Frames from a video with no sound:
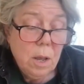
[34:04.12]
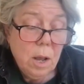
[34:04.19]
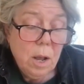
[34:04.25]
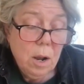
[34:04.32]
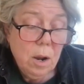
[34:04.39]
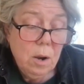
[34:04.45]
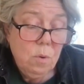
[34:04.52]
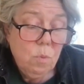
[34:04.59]

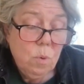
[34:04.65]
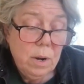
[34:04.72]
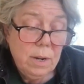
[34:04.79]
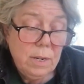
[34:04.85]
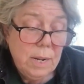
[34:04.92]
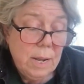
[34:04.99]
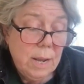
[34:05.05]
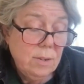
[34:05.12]
Hard-won
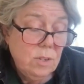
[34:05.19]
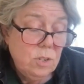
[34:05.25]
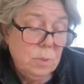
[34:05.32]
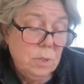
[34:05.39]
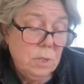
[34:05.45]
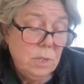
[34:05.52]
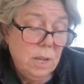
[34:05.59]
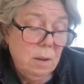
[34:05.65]

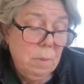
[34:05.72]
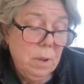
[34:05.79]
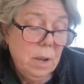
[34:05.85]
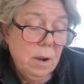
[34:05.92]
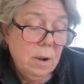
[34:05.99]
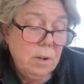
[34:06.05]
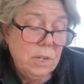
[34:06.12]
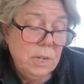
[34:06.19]
attachments can be
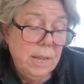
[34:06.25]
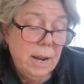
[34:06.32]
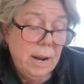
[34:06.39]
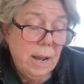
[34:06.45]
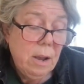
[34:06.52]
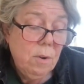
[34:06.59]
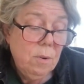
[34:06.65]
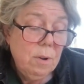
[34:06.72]
hard to get
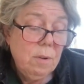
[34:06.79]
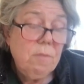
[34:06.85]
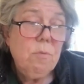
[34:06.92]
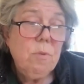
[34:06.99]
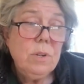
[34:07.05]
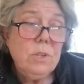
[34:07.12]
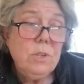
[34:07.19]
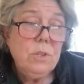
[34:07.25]
out of
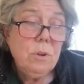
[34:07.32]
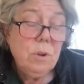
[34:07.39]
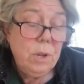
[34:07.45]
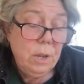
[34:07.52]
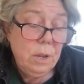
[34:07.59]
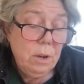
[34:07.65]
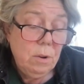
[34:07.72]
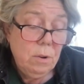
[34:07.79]
once you're
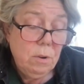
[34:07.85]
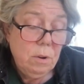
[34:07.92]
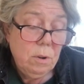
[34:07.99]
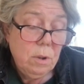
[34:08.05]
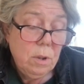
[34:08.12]
in.